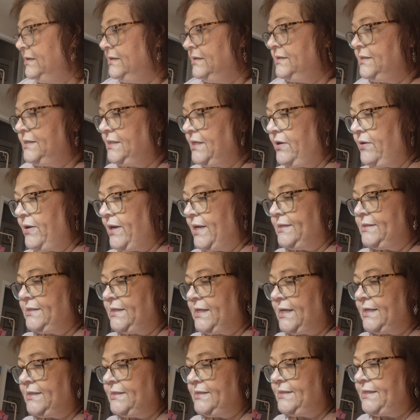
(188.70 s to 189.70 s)
So as
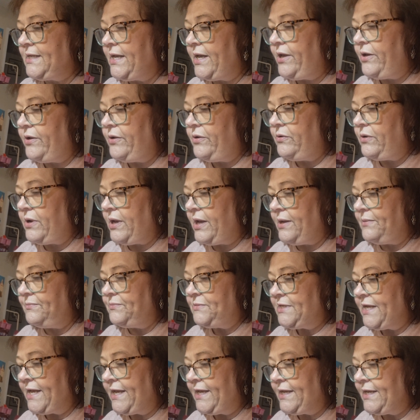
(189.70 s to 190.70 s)
I sew,
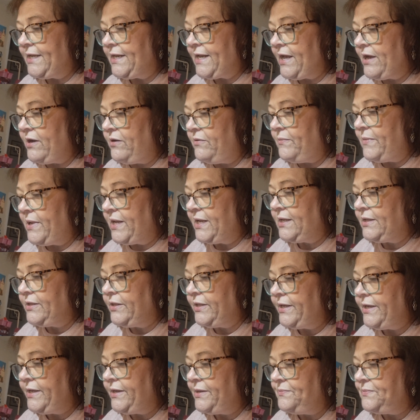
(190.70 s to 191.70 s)
I'm taking out my
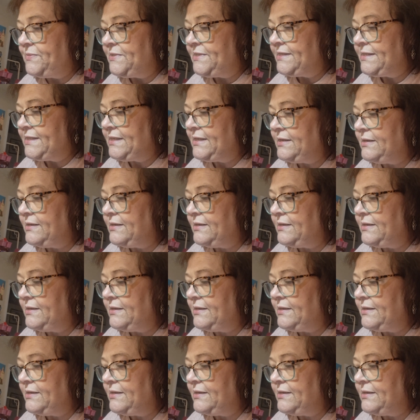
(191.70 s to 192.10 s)
clips.